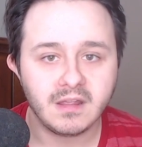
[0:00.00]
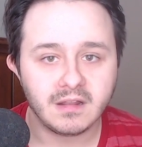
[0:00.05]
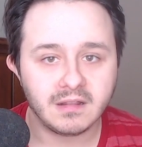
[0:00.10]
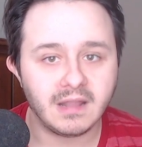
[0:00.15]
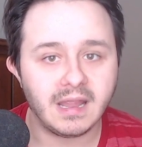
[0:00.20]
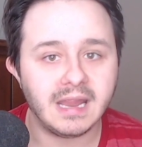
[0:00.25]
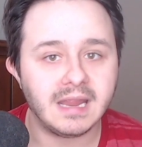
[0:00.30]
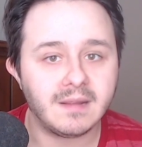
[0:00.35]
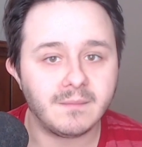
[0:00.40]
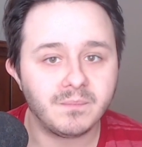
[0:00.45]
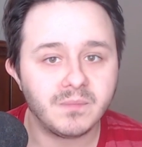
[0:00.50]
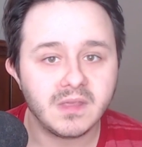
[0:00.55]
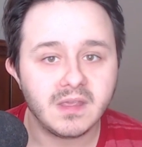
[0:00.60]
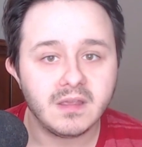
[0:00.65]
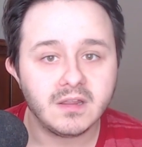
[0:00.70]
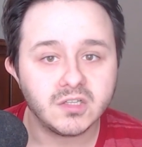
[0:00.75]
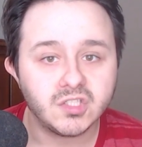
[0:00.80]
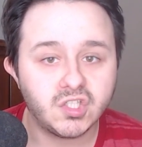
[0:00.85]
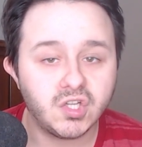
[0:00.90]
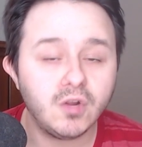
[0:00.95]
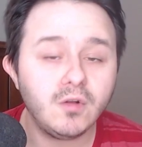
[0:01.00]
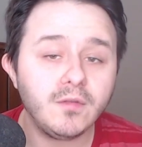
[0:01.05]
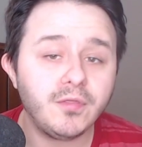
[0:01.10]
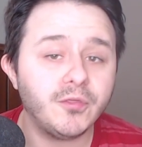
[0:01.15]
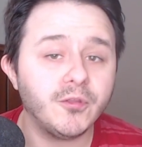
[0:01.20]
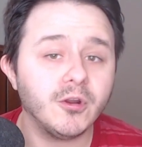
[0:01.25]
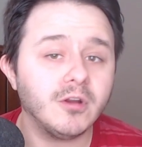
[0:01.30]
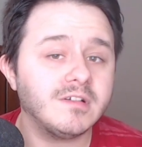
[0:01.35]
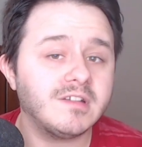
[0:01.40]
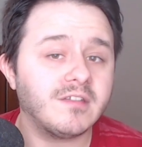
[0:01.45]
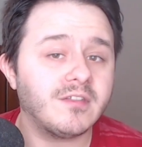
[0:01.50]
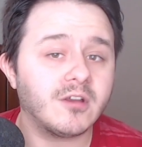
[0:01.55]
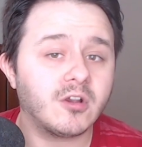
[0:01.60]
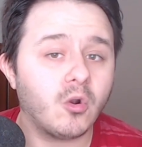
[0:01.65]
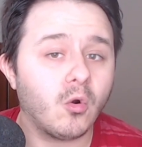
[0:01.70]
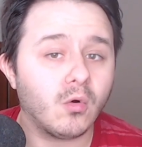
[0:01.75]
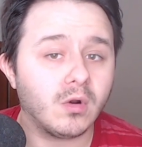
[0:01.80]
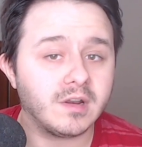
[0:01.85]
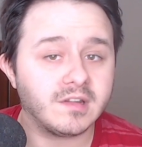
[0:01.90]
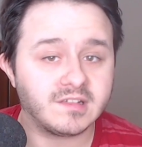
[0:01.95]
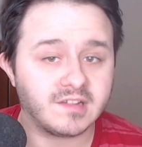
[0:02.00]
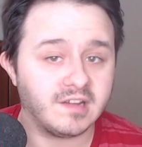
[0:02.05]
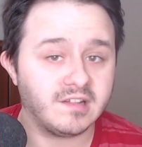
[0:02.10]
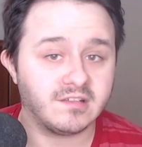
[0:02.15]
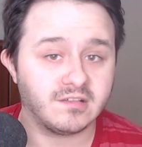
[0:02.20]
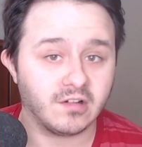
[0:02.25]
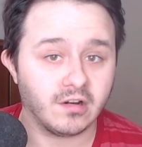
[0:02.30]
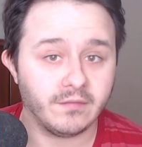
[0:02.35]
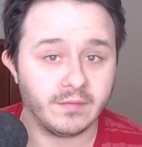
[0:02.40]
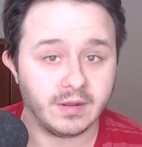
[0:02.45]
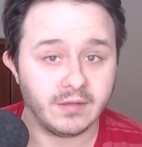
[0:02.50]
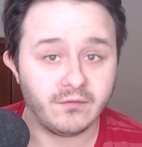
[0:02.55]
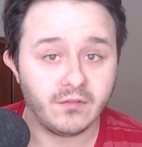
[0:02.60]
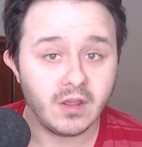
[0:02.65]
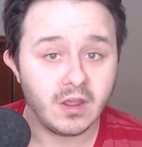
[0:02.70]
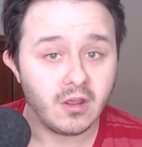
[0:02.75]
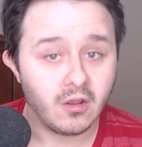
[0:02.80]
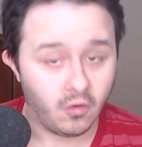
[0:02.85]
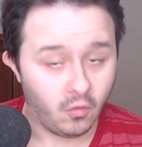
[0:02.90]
Like, Two thirds of the court is conservative,